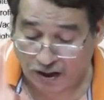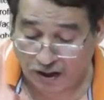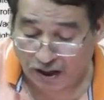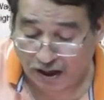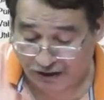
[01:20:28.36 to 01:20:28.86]

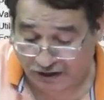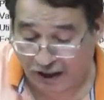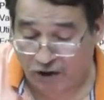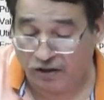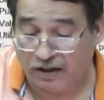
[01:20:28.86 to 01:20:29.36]
And
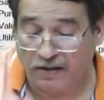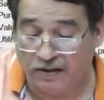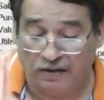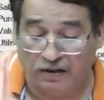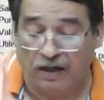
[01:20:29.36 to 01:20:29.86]
now
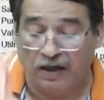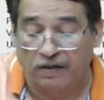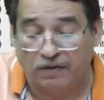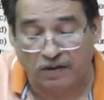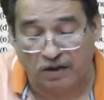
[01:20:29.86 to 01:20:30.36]
there are
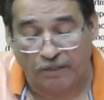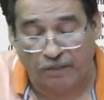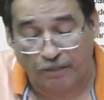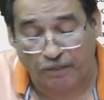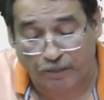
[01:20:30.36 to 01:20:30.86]
some
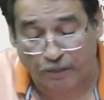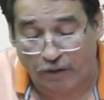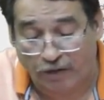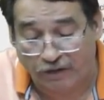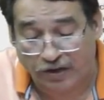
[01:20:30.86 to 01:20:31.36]

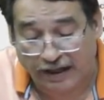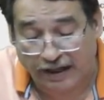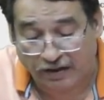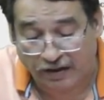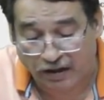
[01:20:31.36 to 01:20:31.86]
problems
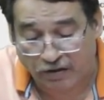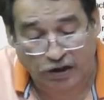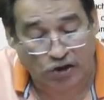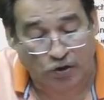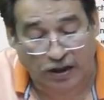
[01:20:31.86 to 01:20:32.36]
like this,
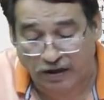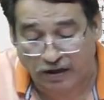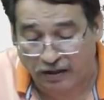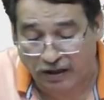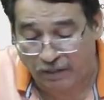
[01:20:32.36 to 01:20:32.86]
which you can
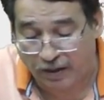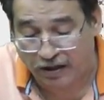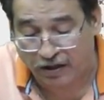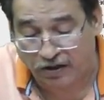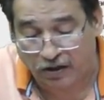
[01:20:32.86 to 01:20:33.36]
easily
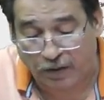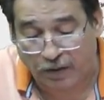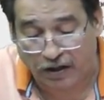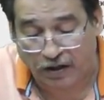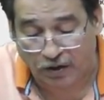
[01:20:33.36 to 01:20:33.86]
manage it by
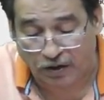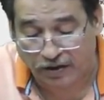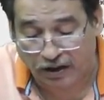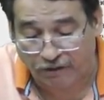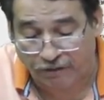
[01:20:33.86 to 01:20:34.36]

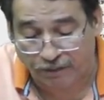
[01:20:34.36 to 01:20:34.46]
yourself.